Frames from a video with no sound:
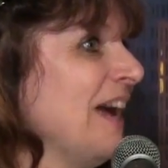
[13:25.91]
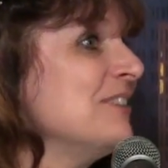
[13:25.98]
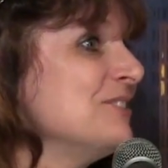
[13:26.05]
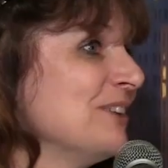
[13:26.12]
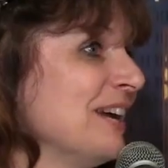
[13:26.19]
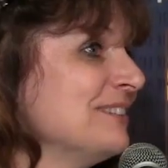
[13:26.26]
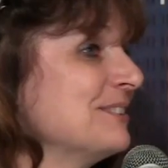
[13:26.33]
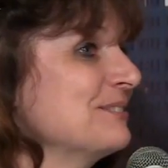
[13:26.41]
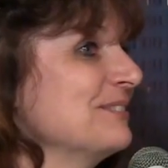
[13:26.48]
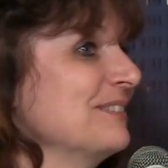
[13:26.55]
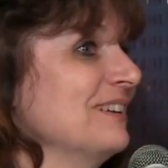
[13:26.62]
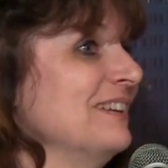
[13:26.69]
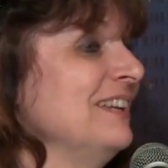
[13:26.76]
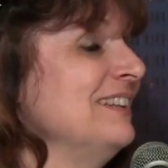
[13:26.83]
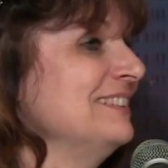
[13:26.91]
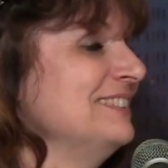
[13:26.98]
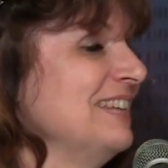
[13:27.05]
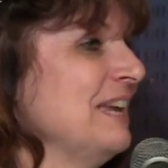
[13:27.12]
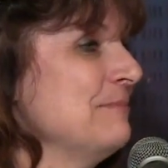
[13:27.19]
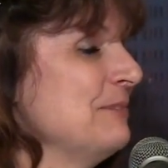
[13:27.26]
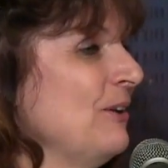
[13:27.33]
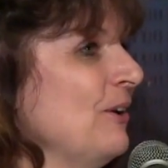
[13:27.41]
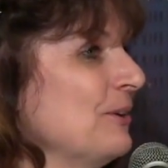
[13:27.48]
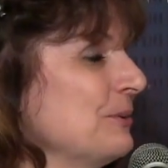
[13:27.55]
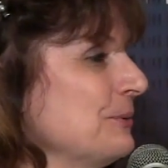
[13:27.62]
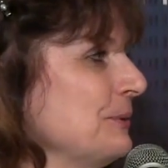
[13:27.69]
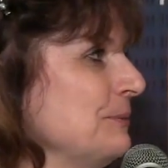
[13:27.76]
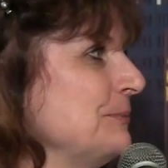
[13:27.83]
I dressed in the same
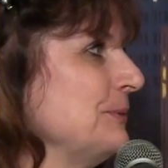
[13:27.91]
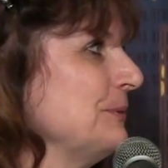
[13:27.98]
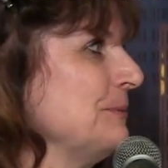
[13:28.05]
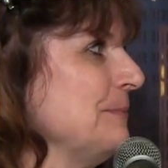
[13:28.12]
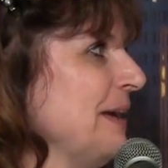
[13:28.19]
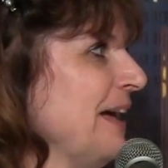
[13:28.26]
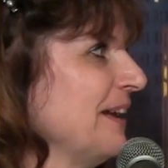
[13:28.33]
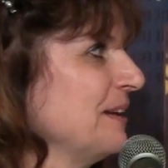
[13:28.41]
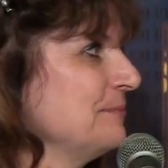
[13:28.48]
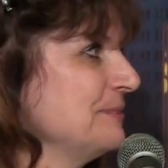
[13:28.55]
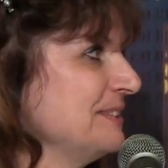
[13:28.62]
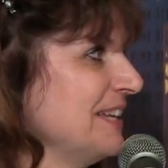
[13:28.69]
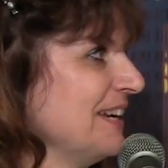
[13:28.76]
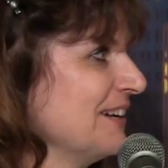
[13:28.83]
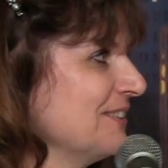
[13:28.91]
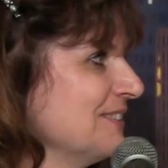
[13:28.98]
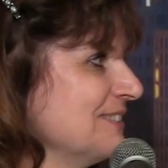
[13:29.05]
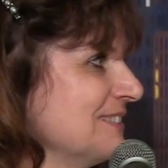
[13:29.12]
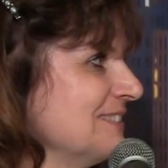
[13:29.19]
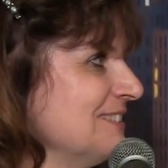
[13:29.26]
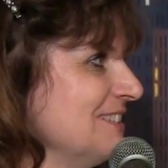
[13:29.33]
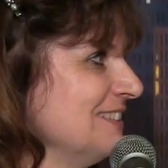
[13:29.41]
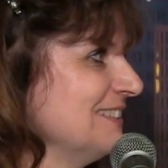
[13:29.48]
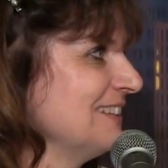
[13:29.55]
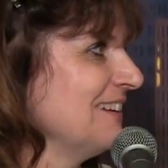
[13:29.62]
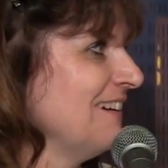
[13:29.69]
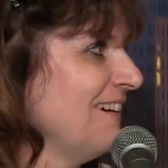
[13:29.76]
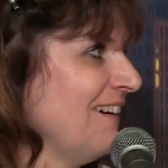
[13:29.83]
locker room with her backup singers, and she
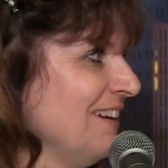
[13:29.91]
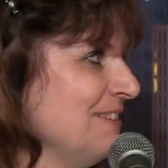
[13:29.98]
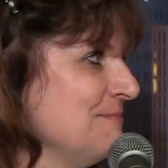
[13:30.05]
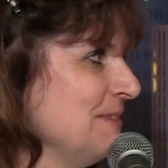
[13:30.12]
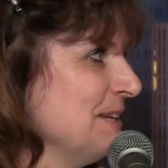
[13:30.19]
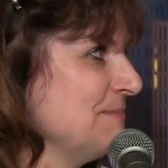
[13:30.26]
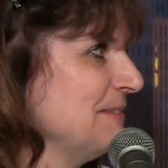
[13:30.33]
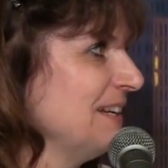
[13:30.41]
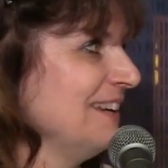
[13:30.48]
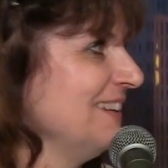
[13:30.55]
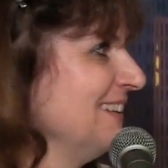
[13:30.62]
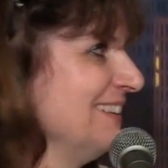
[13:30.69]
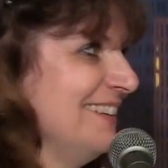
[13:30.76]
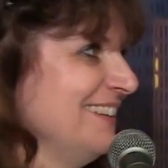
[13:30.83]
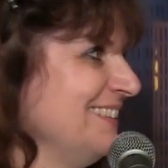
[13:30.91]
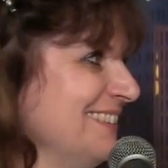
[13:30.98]
said hi to me, but I didn't get...